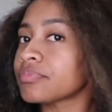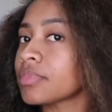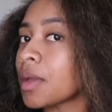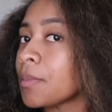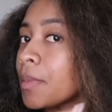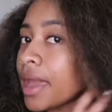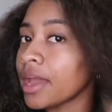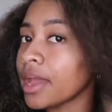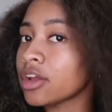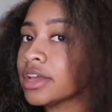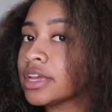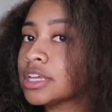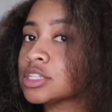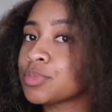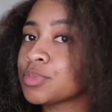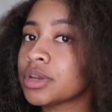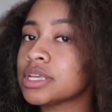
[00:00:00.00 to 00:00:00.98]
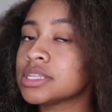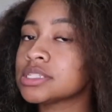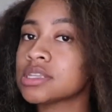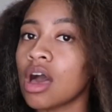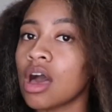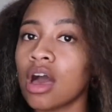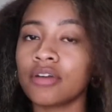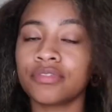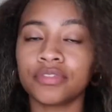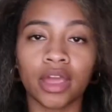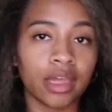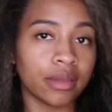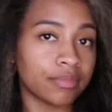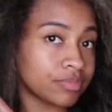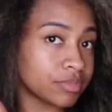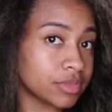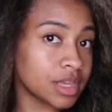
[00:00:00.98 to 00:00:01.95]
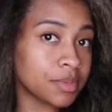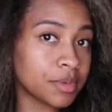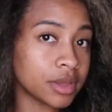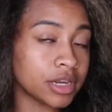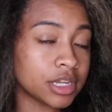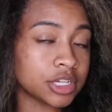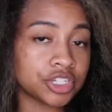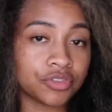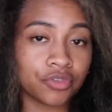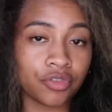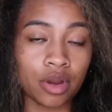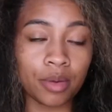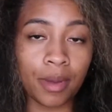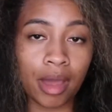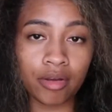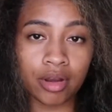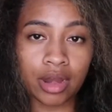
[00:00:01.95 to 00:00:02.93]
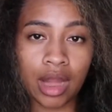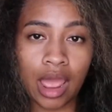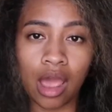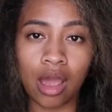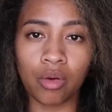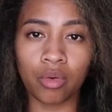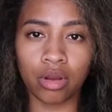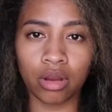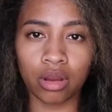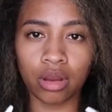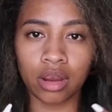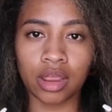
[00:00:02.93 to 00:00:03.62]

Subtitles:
My hair is pretty soft. I deep conditioned for about an hour,